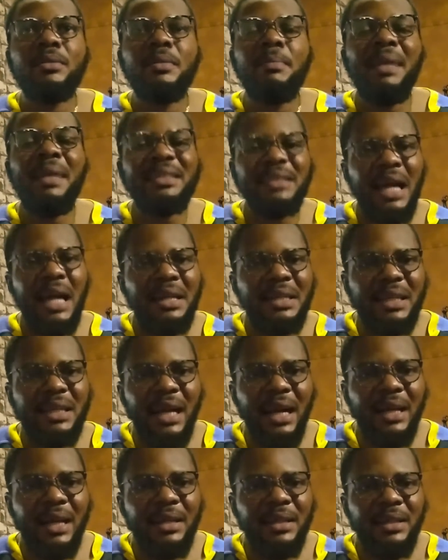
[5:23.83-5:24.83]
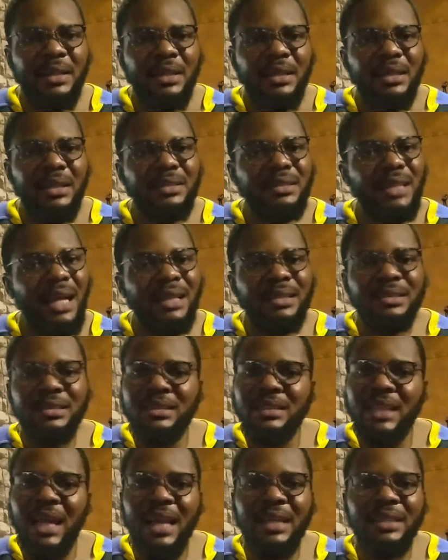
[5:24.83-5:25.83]
Metallica. Their
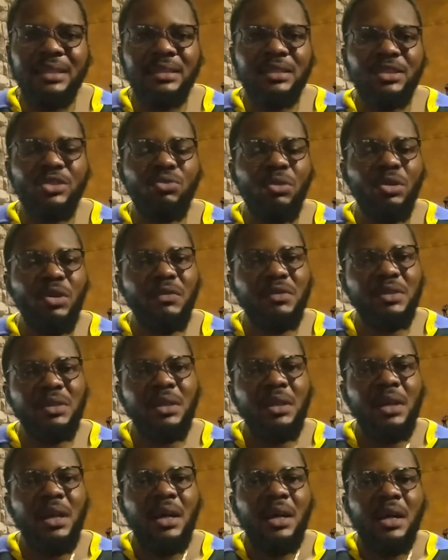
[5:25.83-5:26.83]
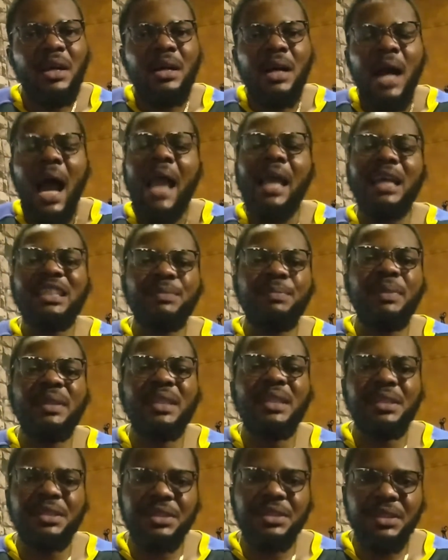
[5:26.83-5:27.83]
engineer is one of the highest
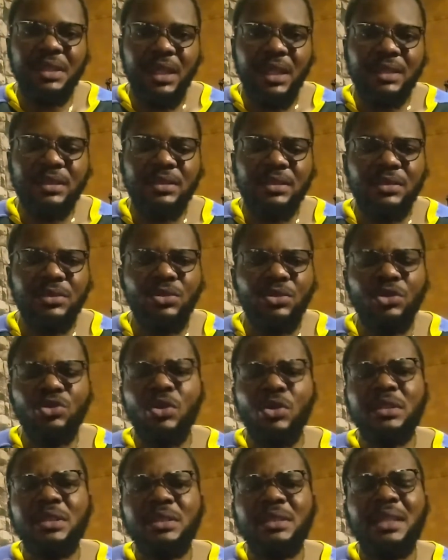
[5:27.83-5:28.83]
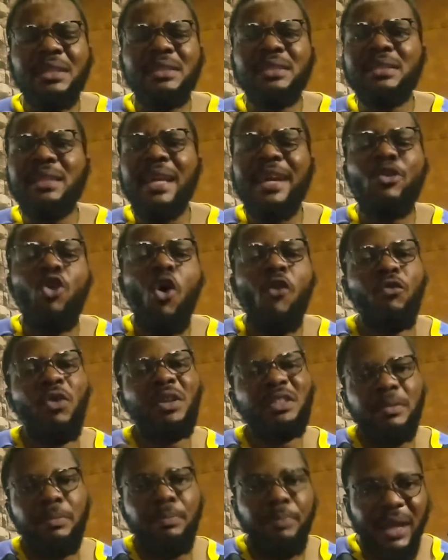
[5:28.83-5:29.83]
paid engineers. You know, they go
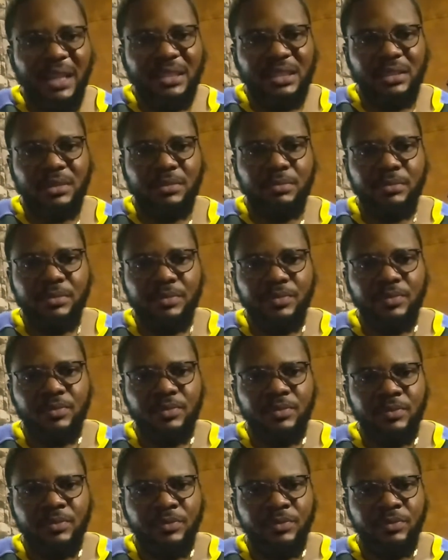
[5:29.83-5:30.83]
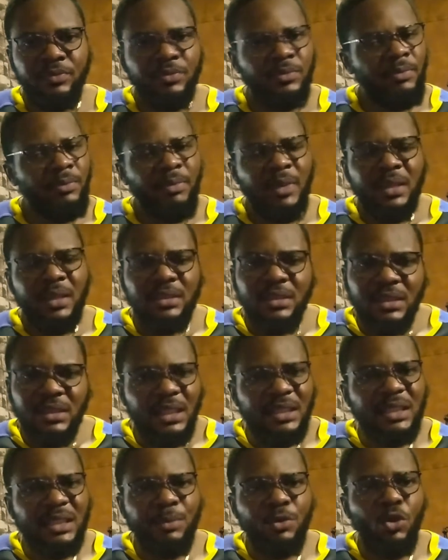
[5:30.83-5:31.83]
for the best.
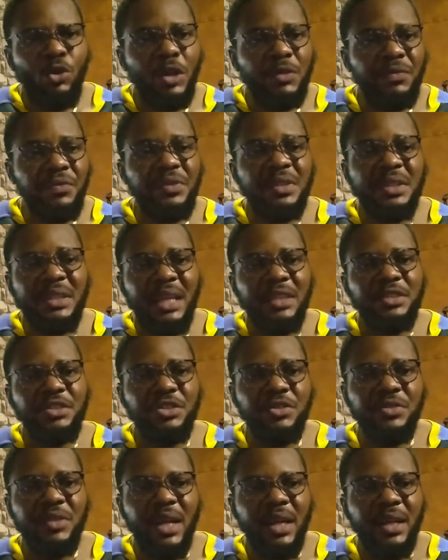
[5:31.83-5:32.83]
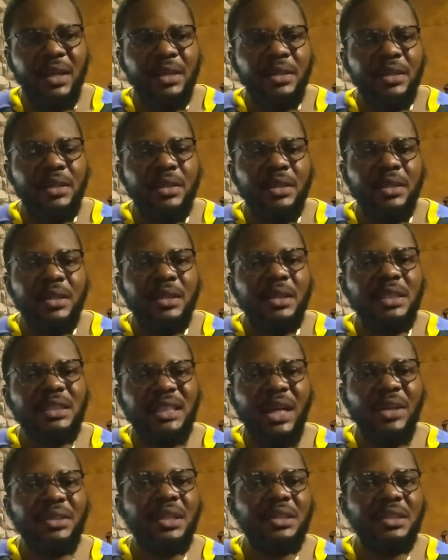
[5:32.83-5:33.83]
See Tim Godfrey in Nigeria. His
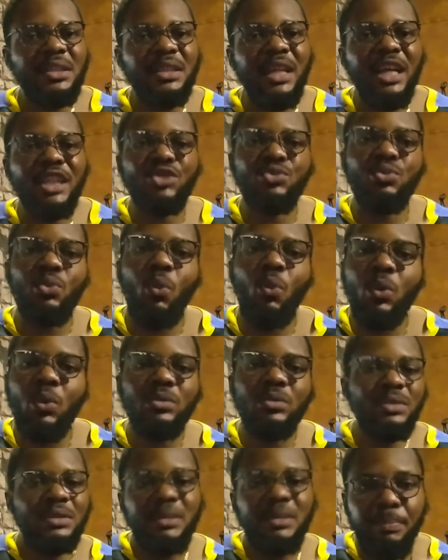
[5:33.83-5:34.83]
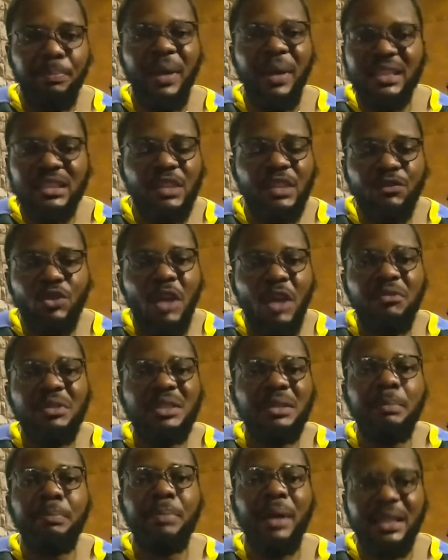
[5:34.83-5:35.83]
sound engineer is the best, if not even
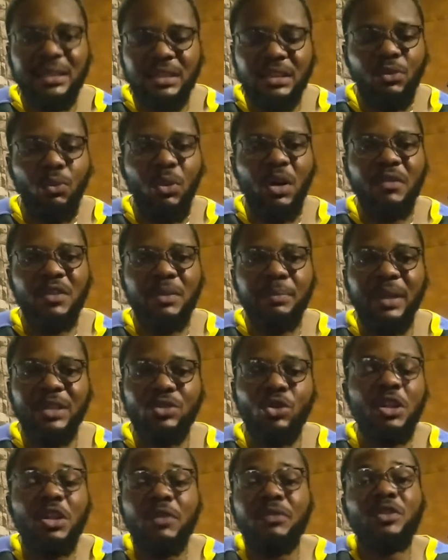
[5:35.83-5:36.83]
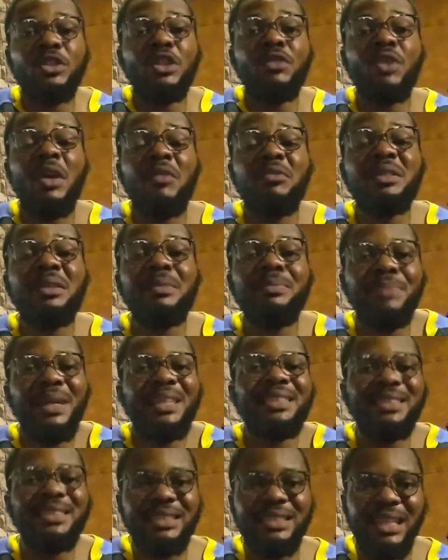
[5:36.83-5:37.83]
the best, one of the best, or even if not even the
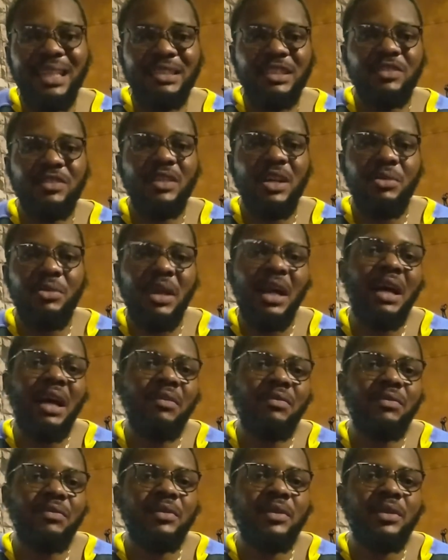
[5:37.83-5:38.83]
best in Nigeria we have.